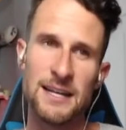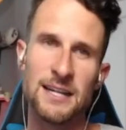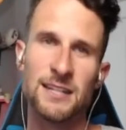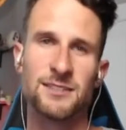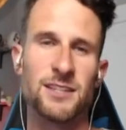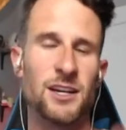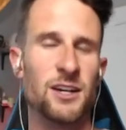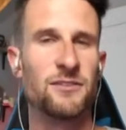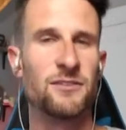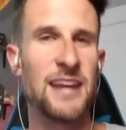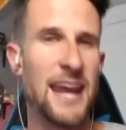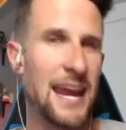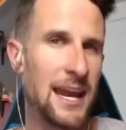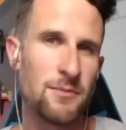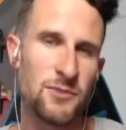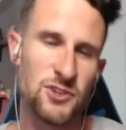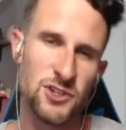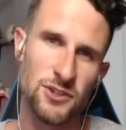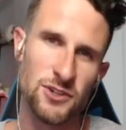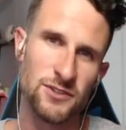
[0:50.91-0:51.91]
So if
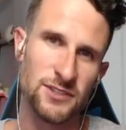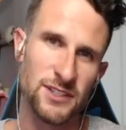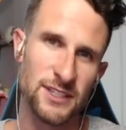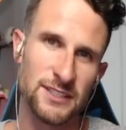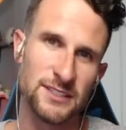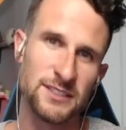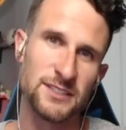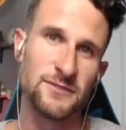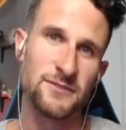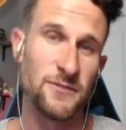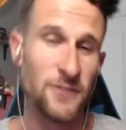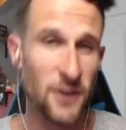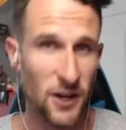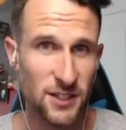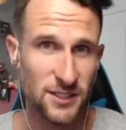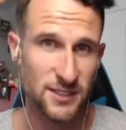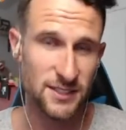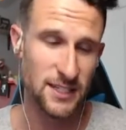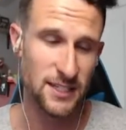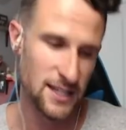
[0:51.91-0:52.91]
Cam chooses
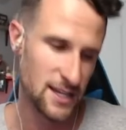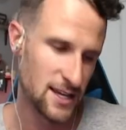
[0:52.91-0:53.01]
first